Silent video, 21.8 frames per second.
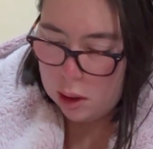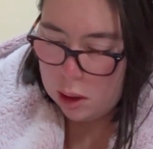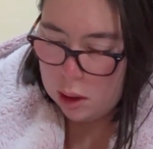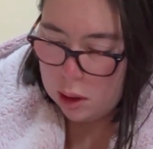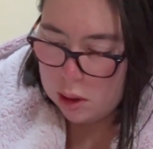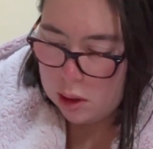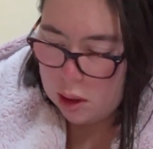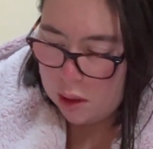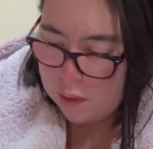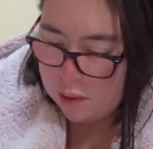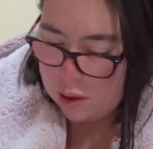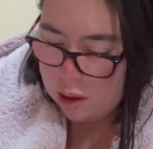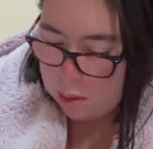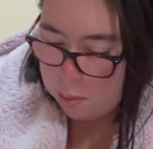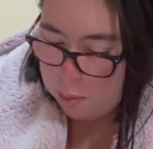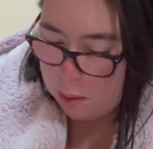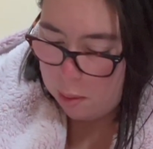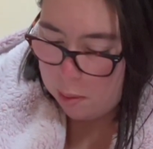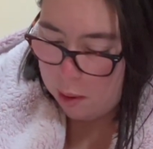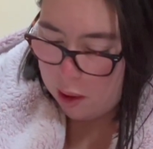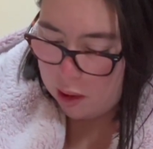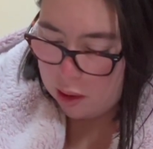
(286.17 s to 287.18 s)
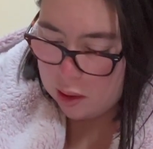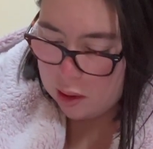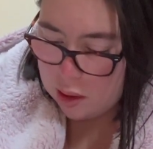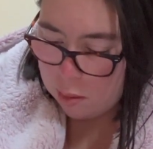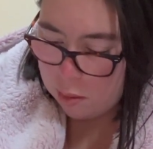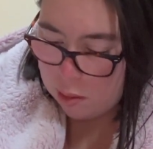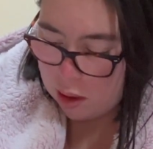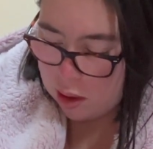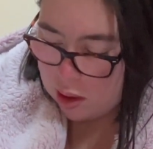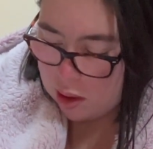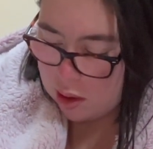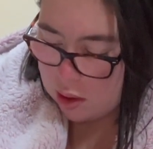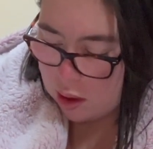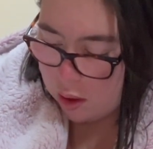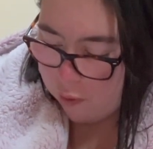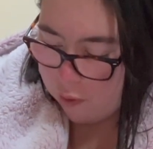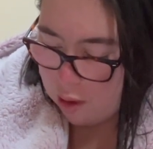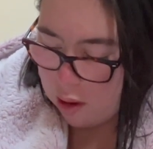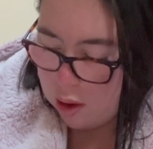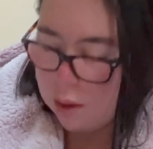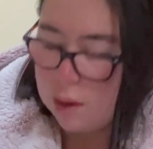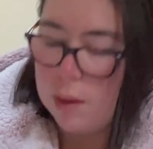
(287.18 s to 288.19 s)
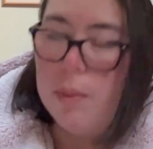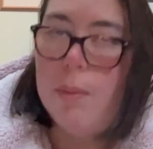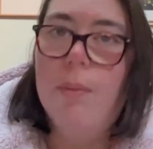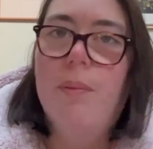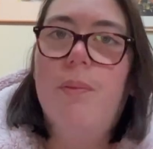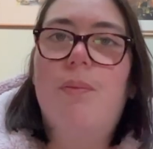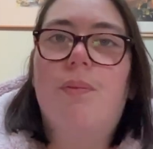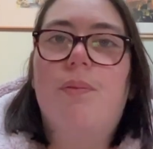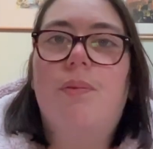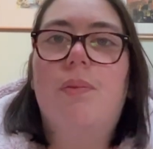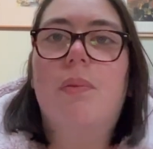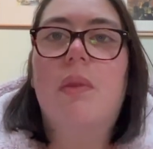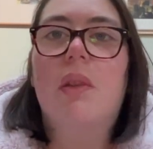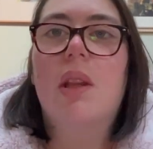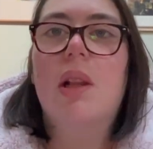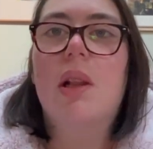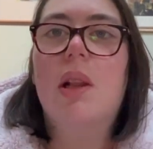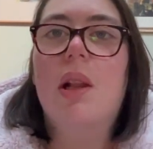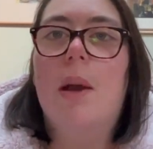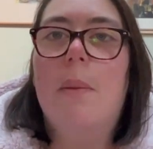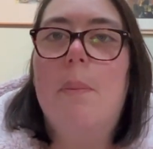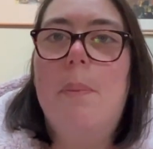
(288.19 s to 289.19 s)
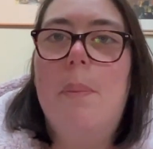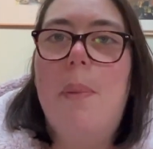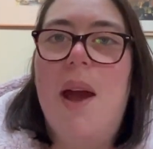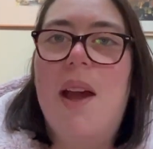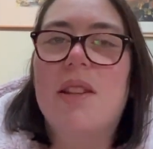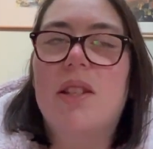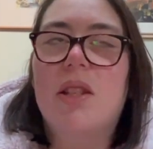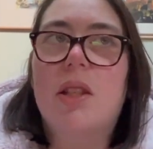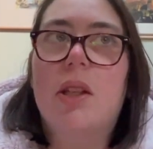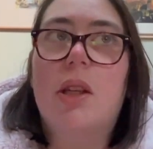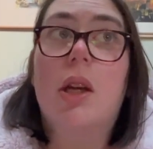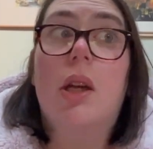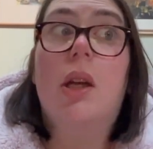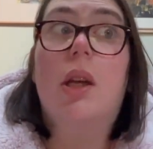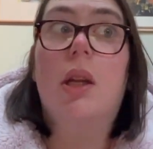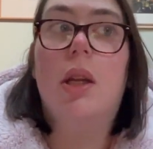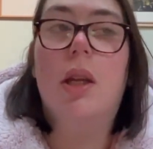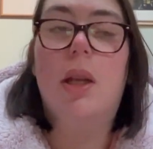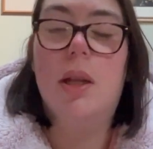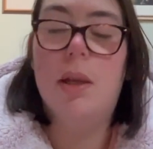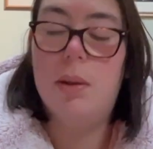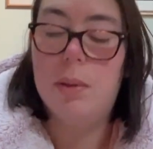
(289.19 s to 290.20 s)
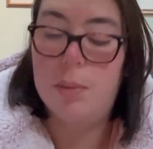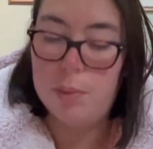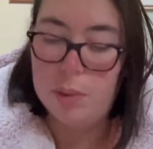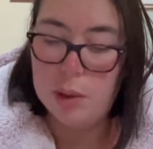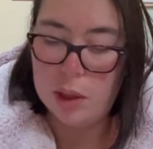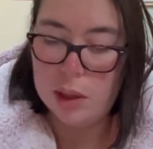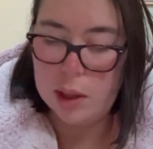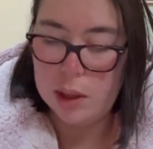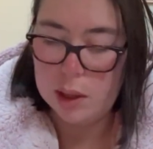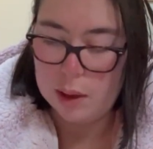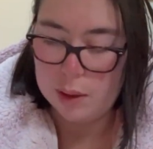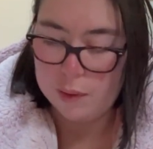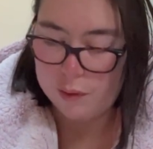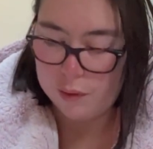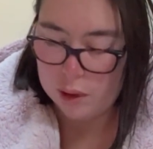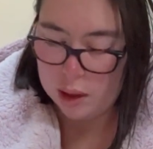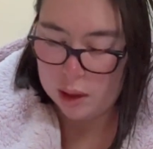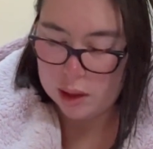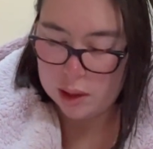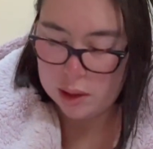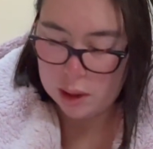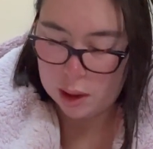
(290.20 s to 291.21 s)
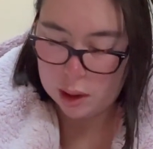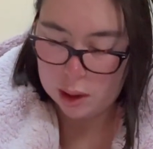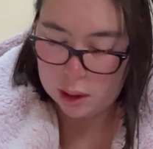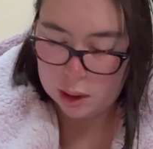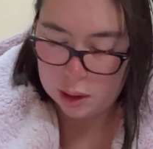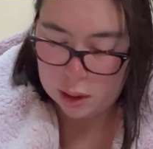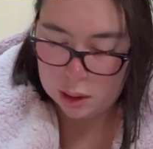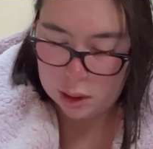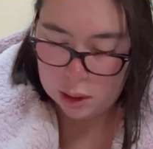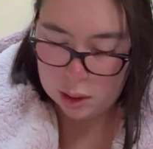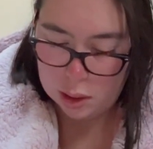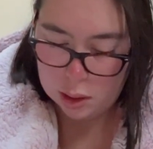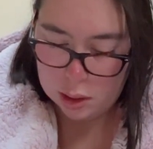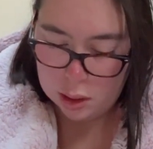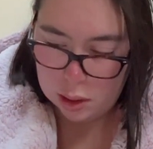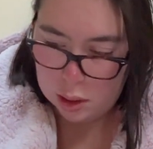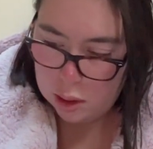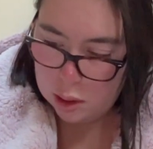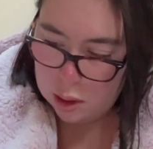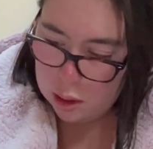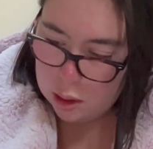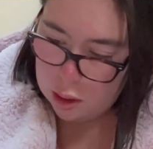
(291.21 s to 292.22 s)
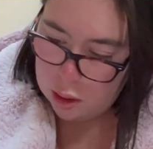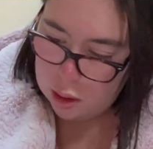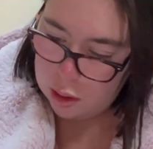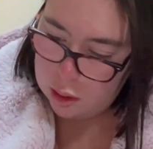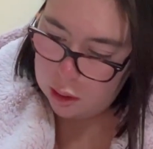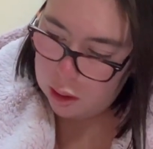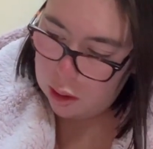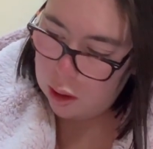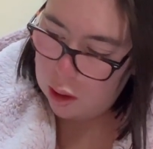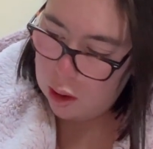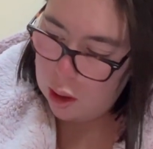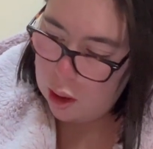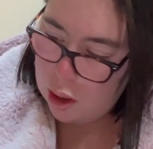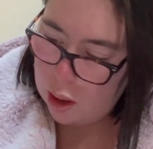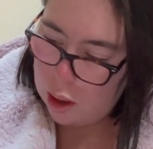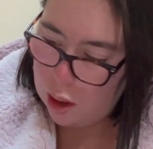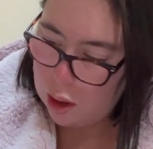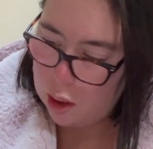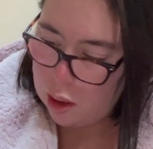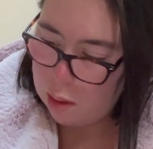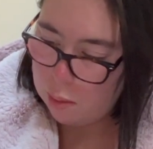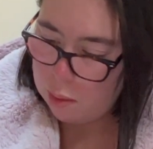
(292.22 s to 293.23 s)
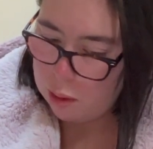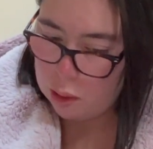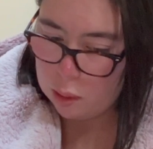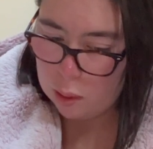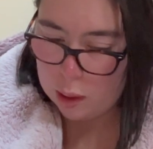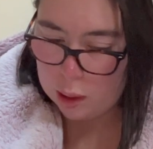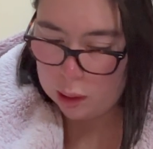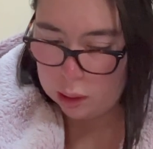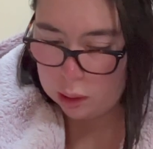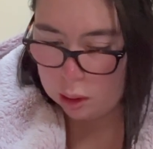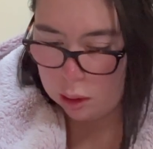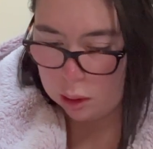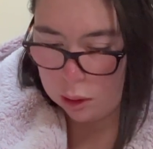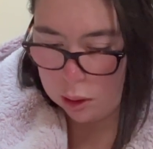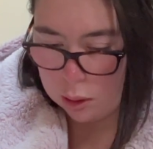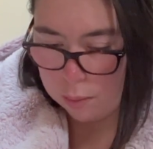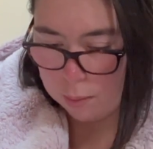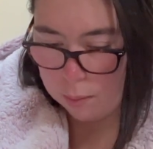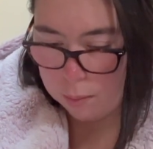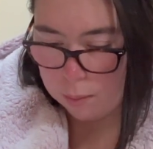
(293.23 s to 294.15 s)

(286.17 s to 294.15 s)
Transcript: I'll definitely be making some of these stuff and then like batch cooking it in and putting it in the freezer. So yeah, that'd be quite good.